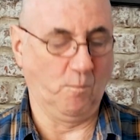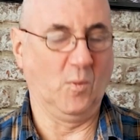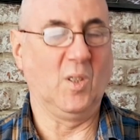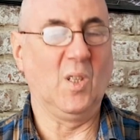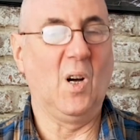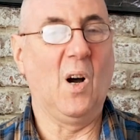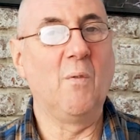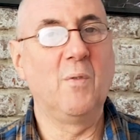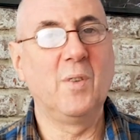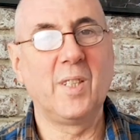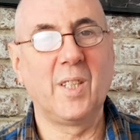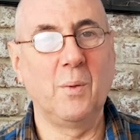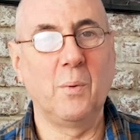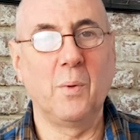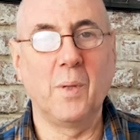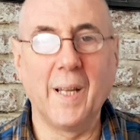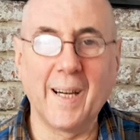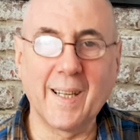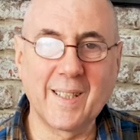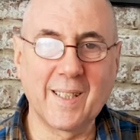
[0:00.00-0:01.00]
Obviously
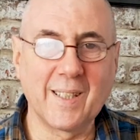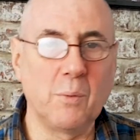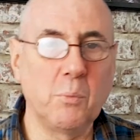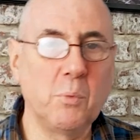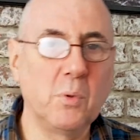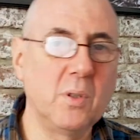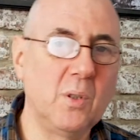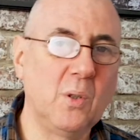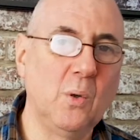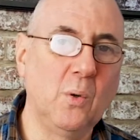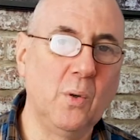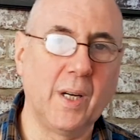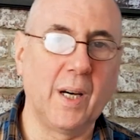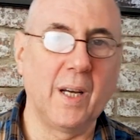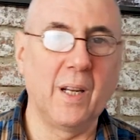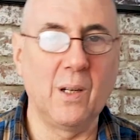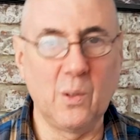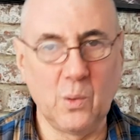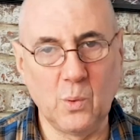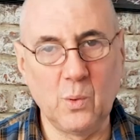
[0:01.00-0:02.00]
with that I wouldn't go
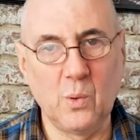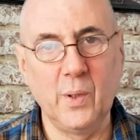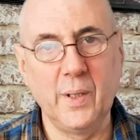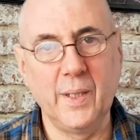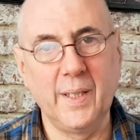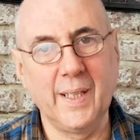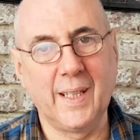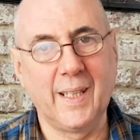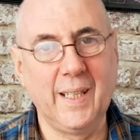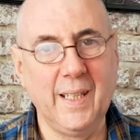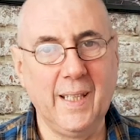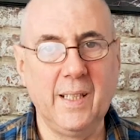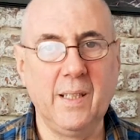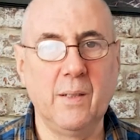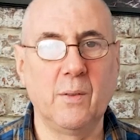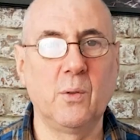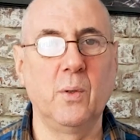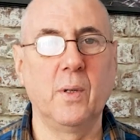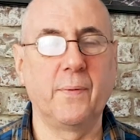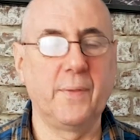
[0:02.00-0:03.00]
that low, and again
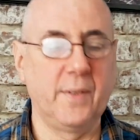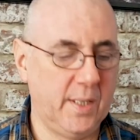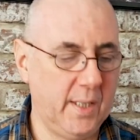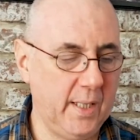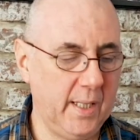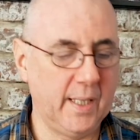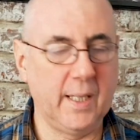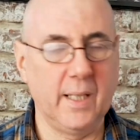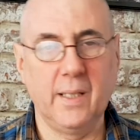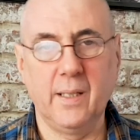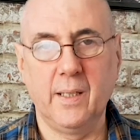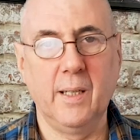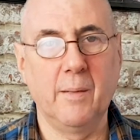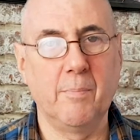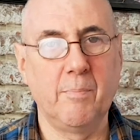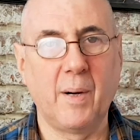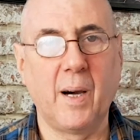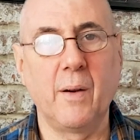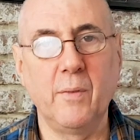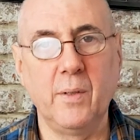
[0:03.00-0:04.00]
you're going to have to take into your
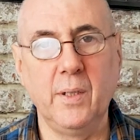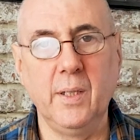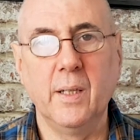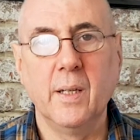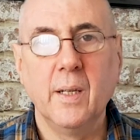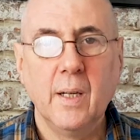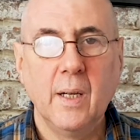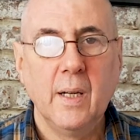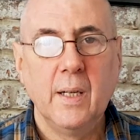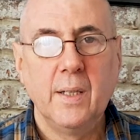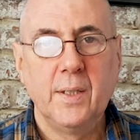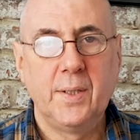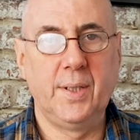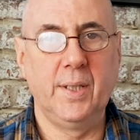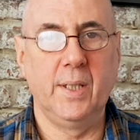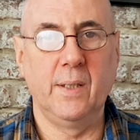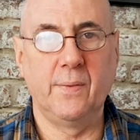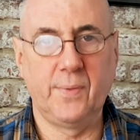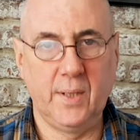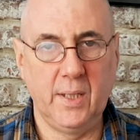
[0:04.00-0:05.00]
battery
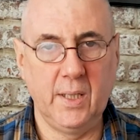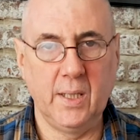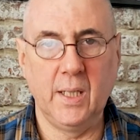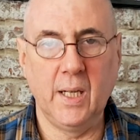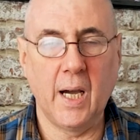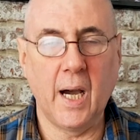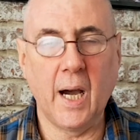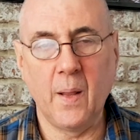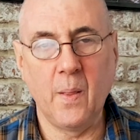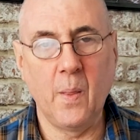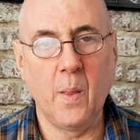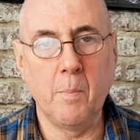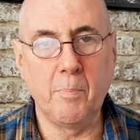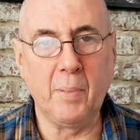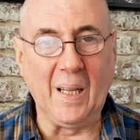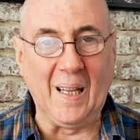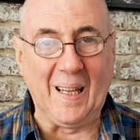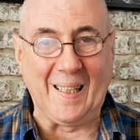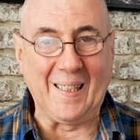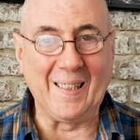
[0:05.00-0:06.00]
safety and the
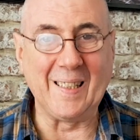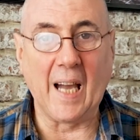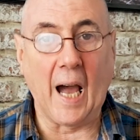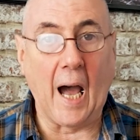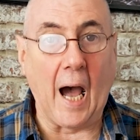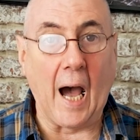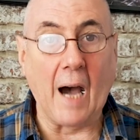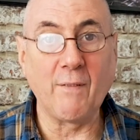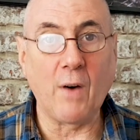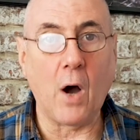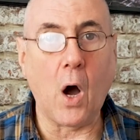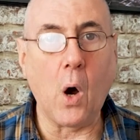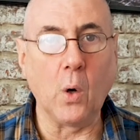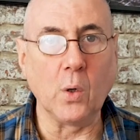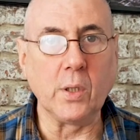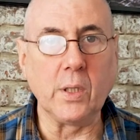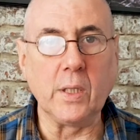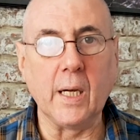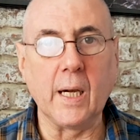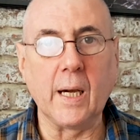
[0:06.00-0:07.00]
build you have
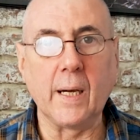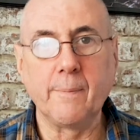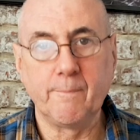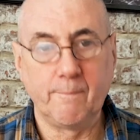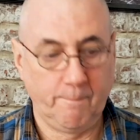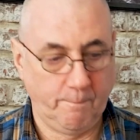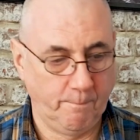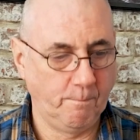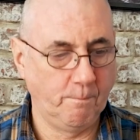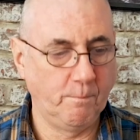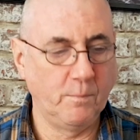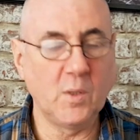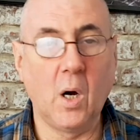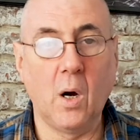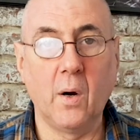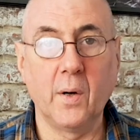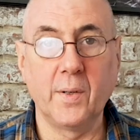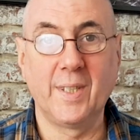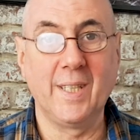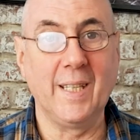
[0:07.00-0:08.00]
on your
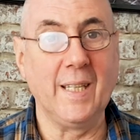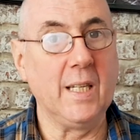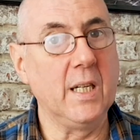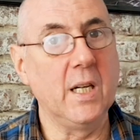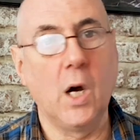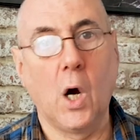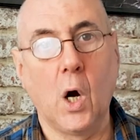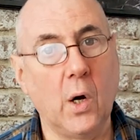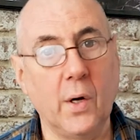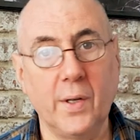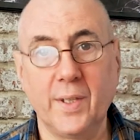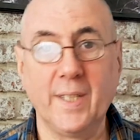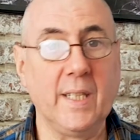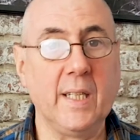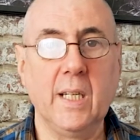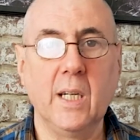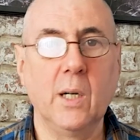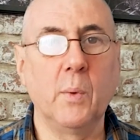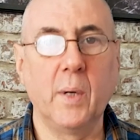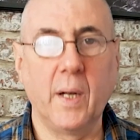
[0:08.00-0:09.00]
RT or
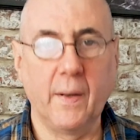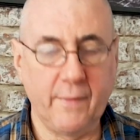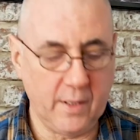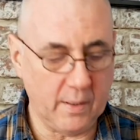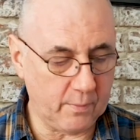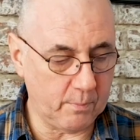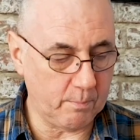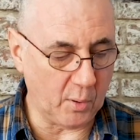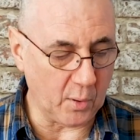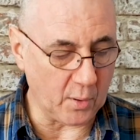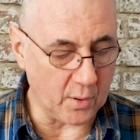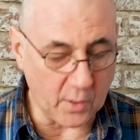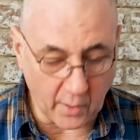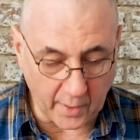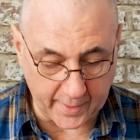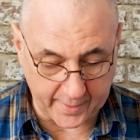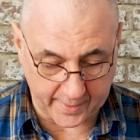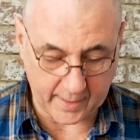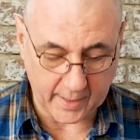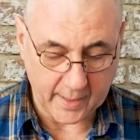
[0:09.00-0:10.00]
RDA or whatever you're putting on
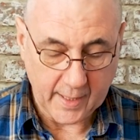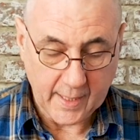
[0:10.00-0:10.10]
it.